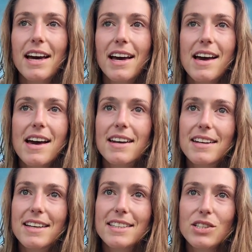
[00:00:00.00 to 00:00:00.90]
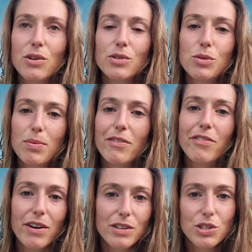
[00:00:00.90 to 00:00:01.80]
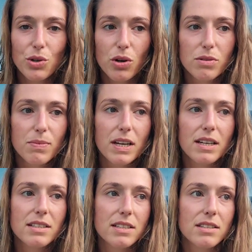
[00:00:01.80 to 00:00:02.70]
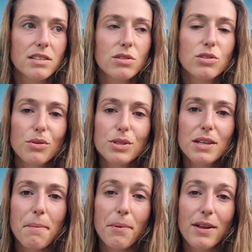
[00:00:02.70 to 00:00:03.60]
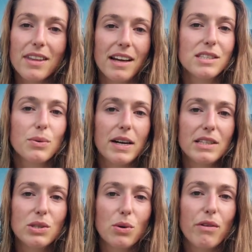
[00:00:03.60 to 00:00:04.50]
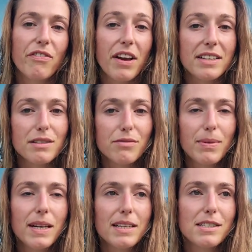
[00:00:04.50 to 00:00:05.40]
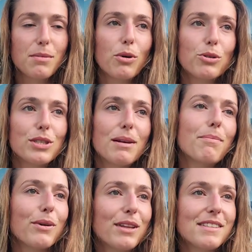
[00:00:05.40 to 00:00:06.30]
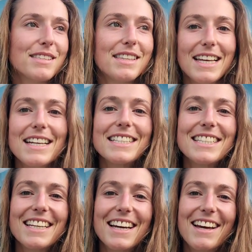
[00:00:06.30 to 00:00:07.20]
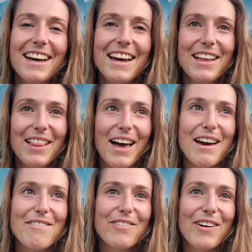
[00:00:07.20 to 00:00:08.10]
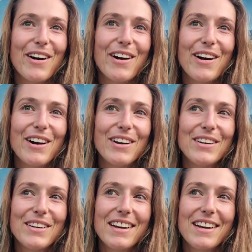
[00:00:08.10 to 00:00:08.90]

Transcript: And it's going to be very short because it's so simple, and that's why it's so effective, because the most simple things in life are